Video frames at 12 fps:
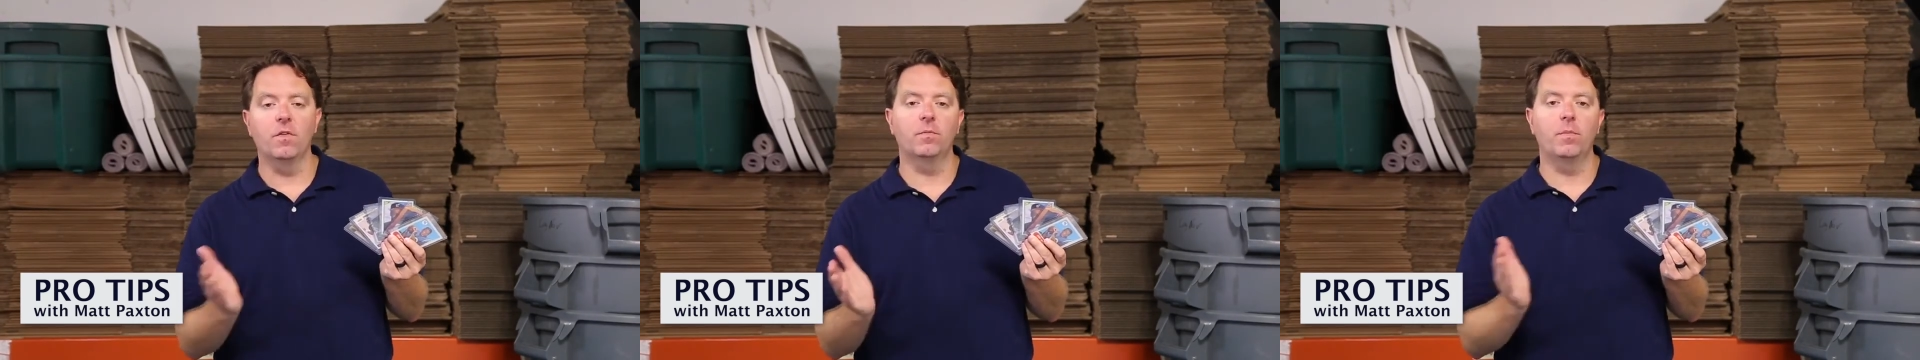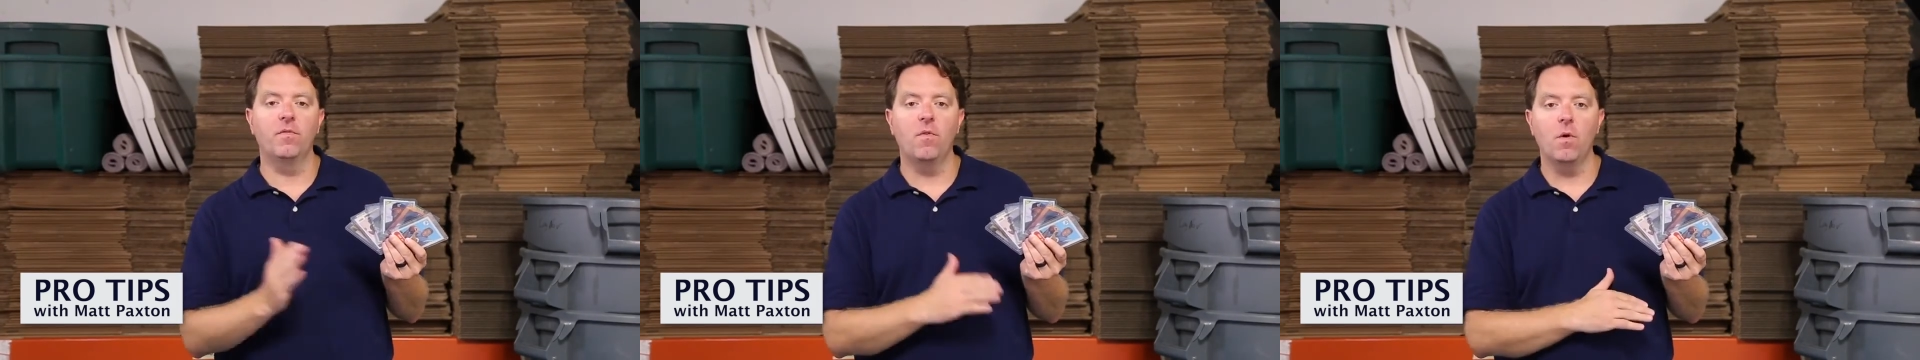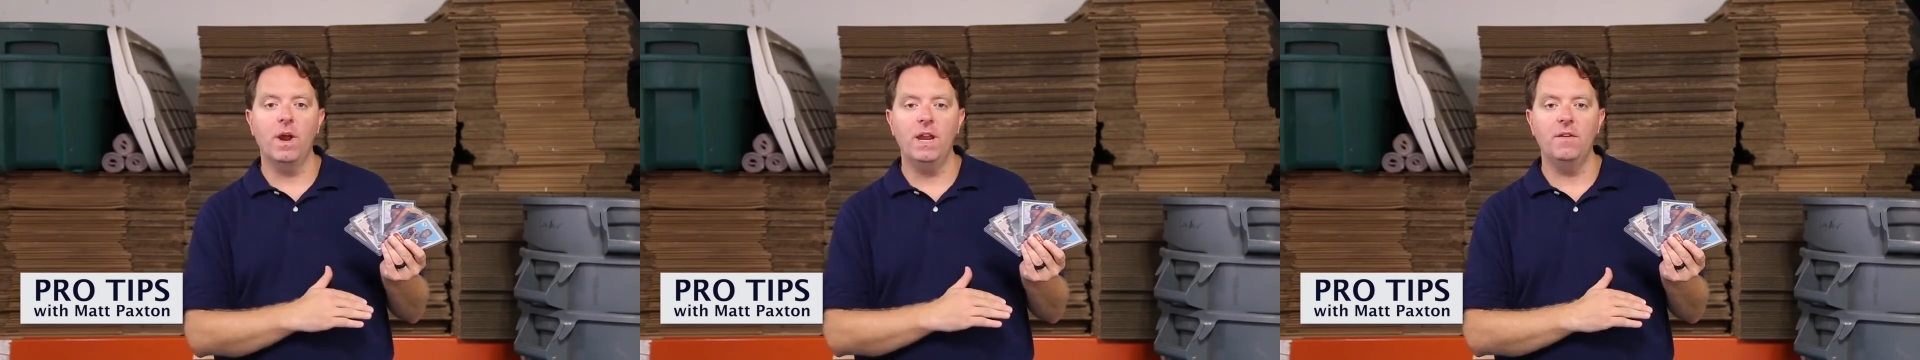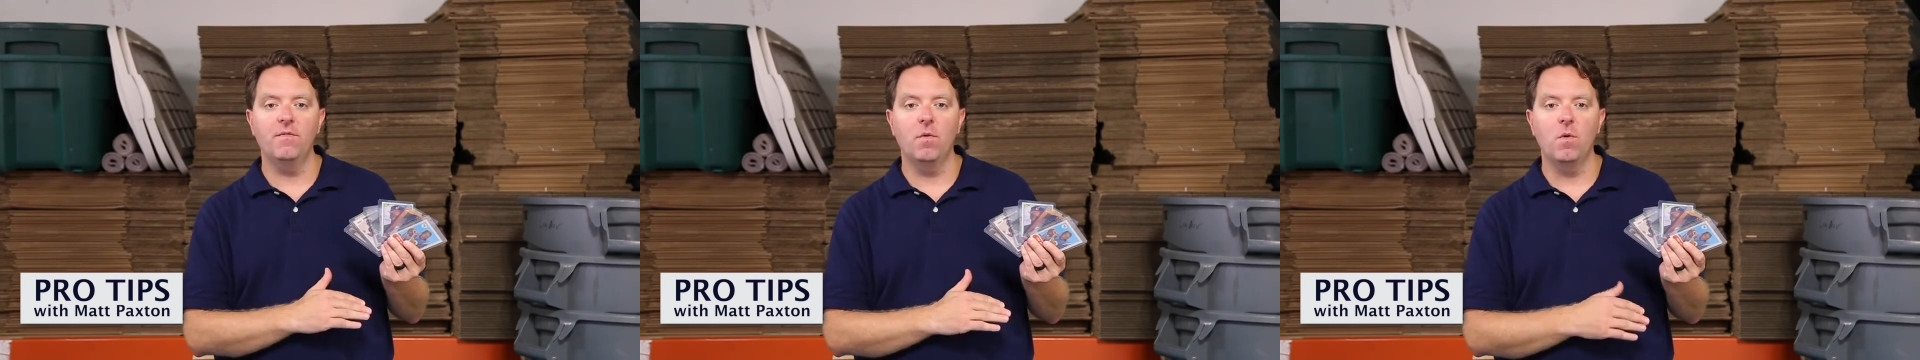If it's before
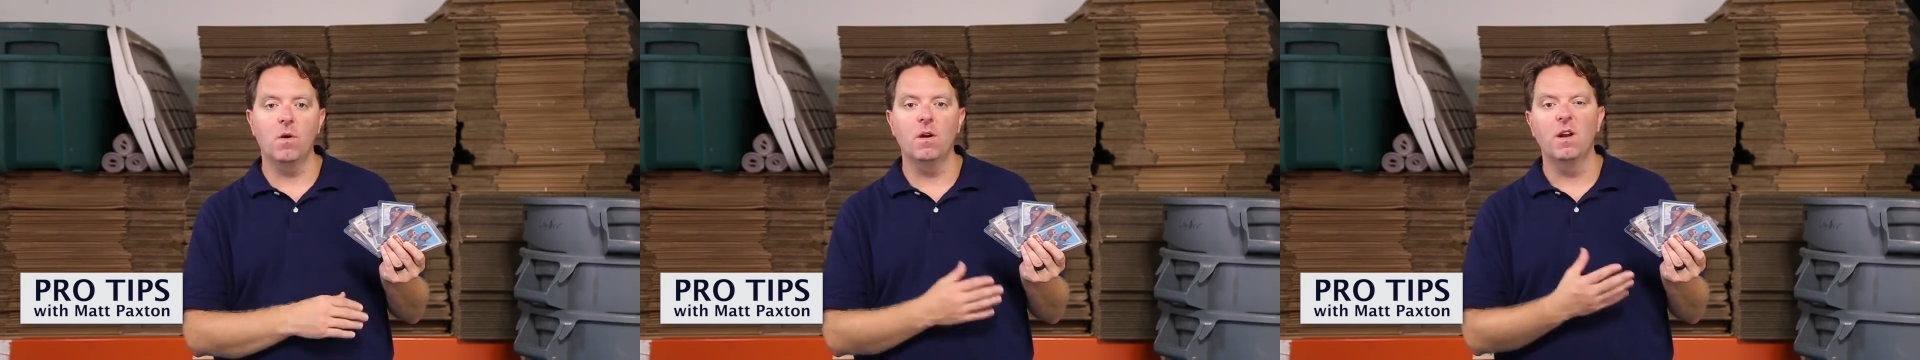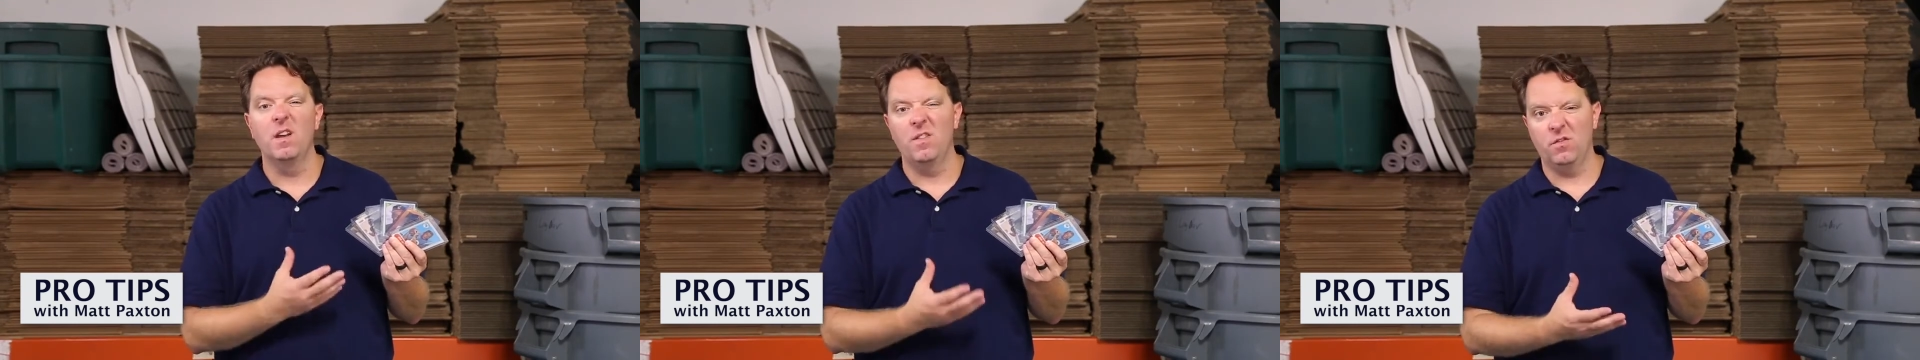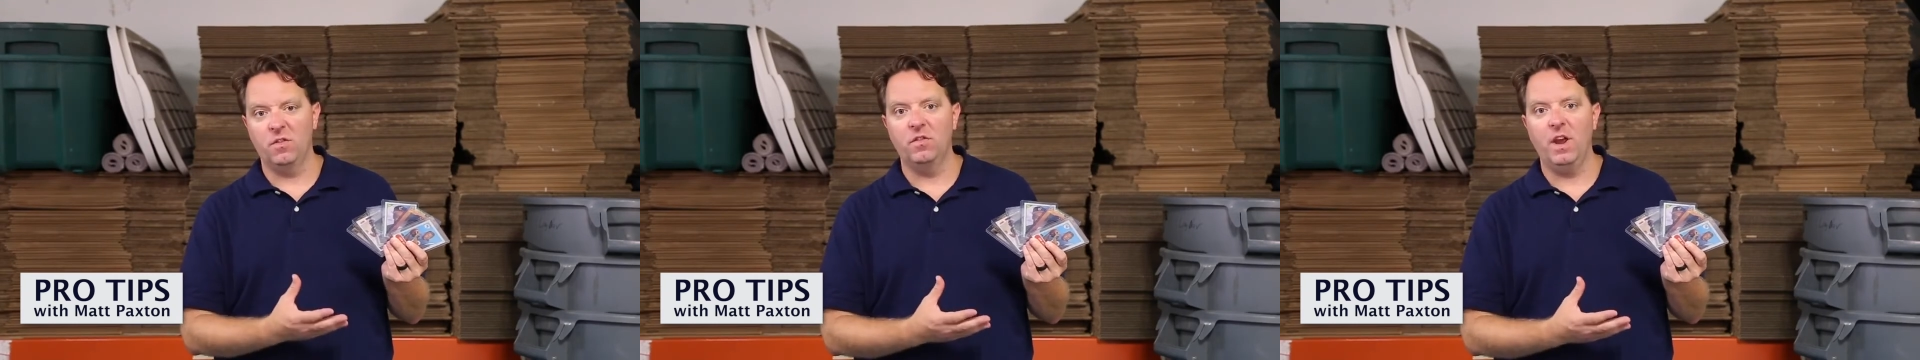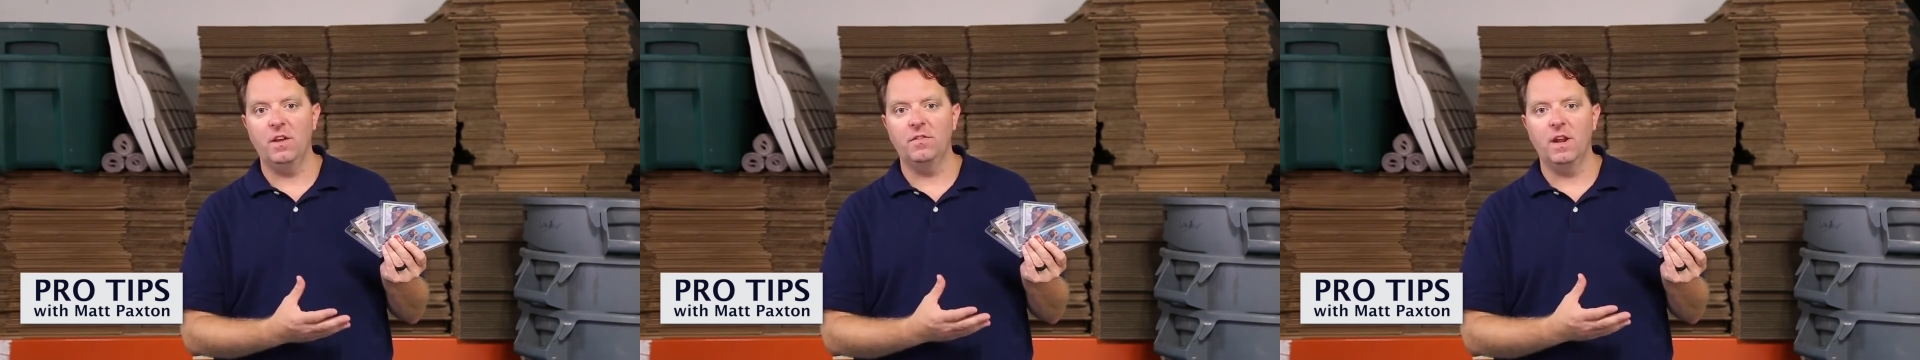84, there's a
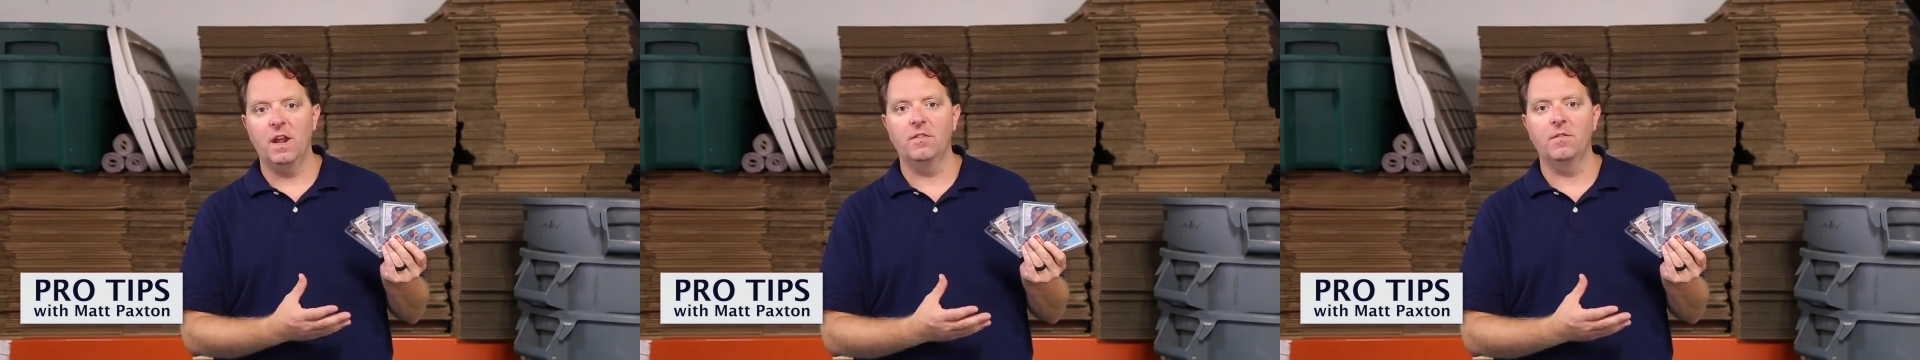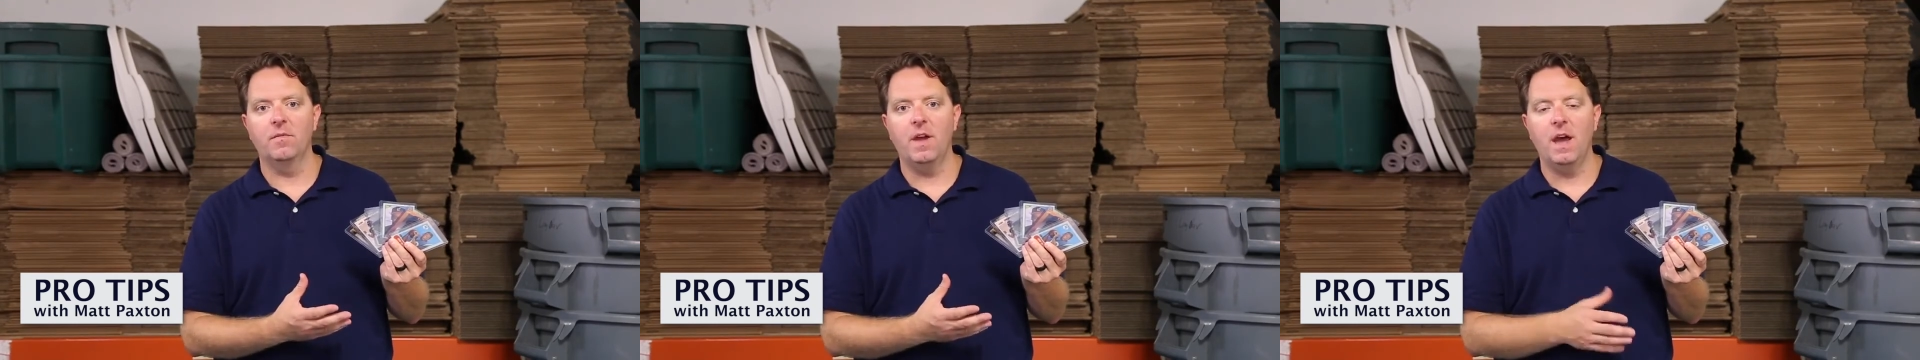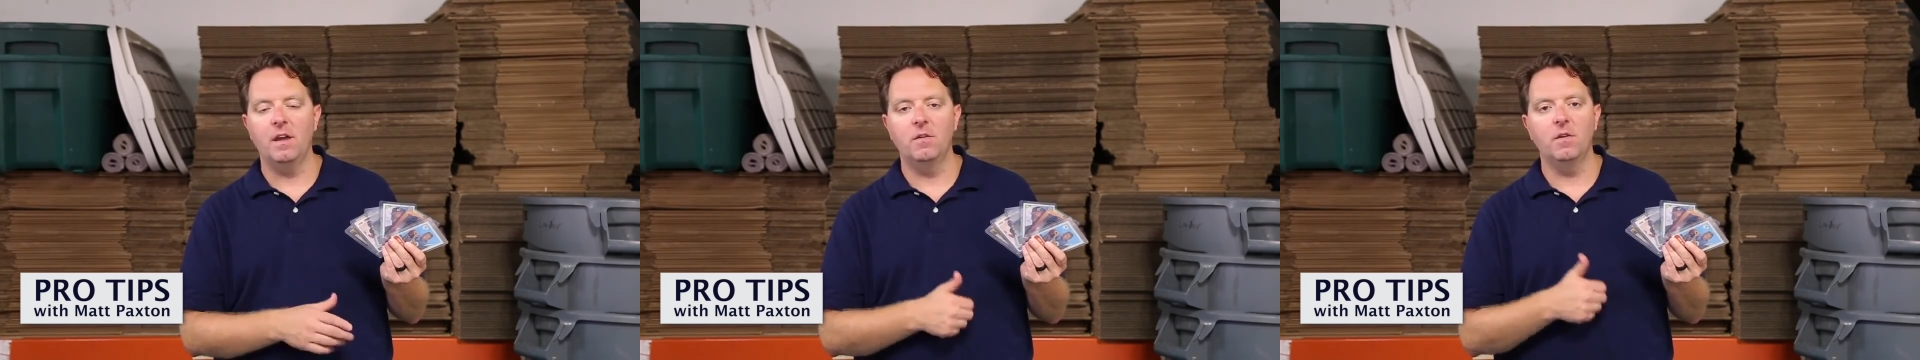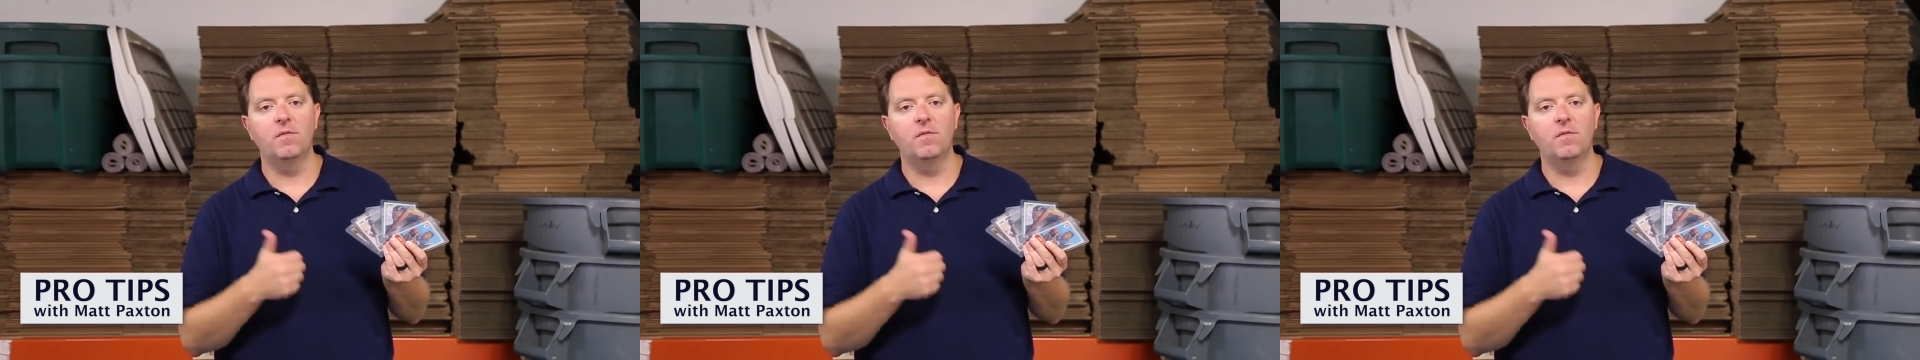chance it has some value.